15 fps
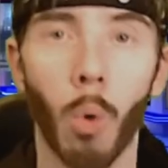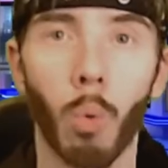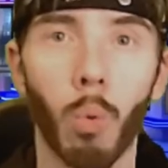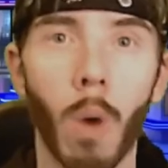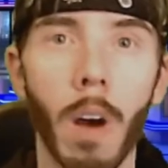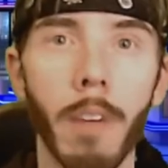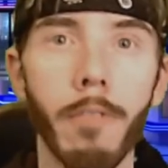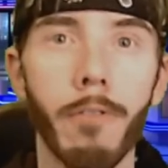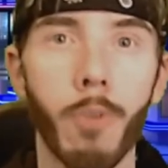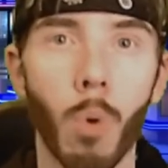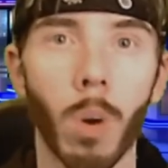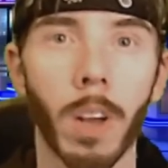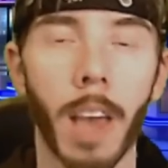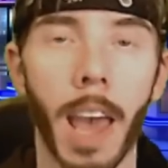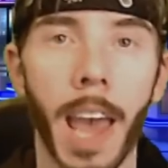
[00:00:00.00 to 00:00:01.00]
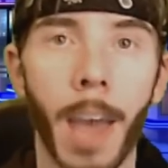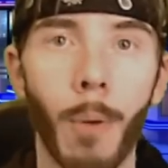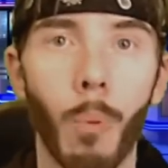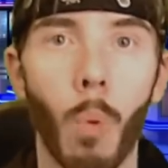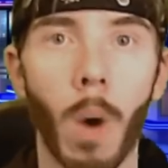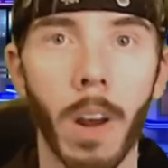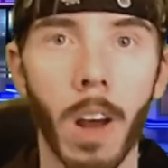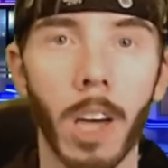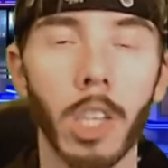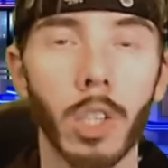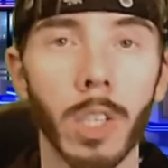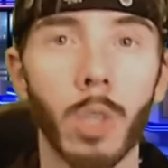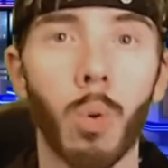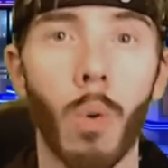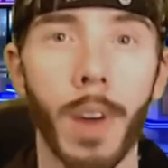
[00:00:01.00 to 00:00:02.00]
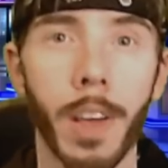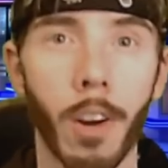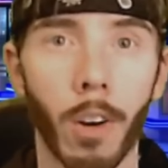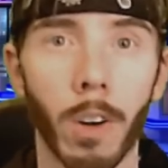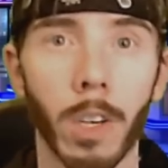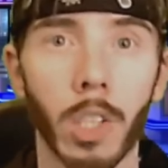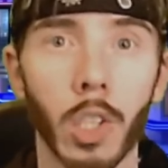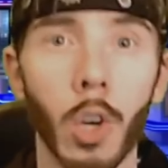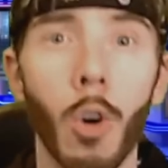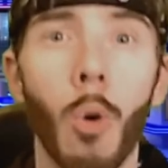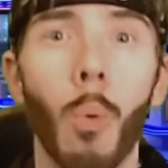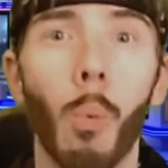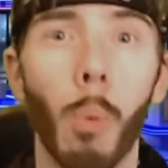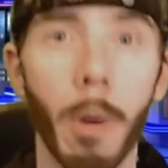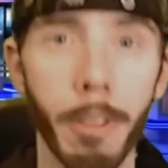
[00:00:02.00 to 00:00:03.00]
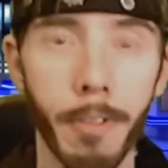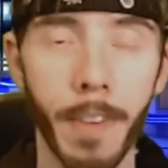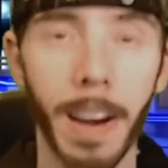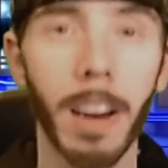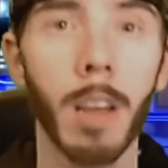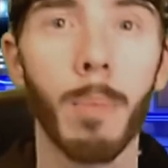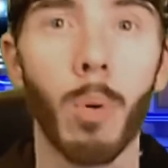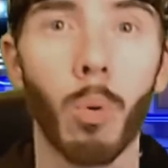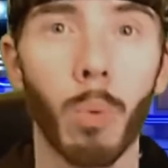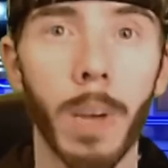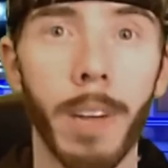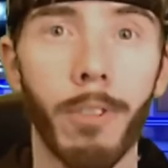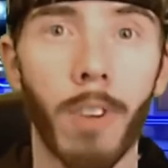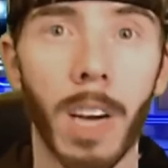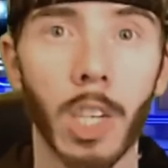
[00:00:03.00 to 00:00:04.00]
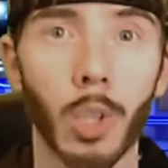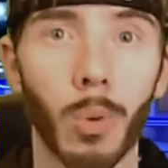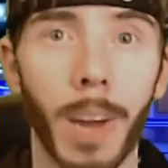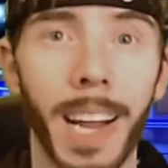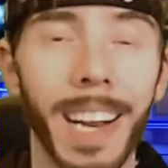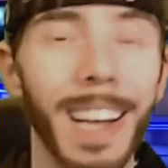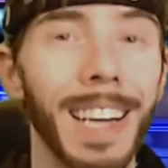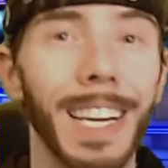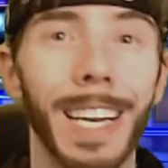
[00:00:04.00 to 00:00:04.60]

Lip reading: run 4K 120 Hertz with variable refresh rate,